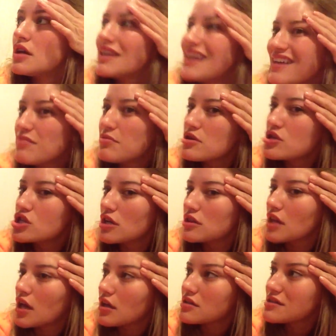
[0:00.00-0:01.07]
Yeah, you better
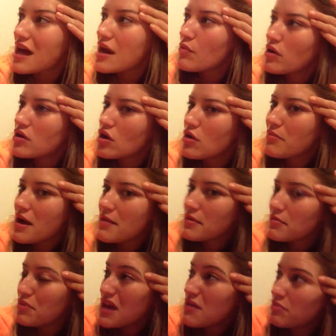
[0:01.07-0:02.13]
shut that, cause I don't want
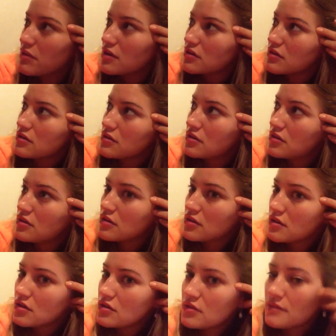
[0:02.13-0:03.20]
nobody peeping. I
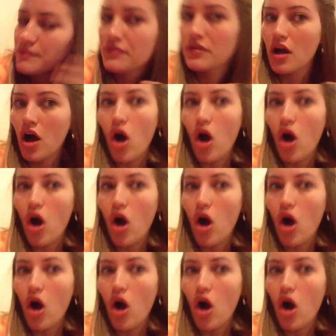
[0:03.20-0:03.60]
don't want no.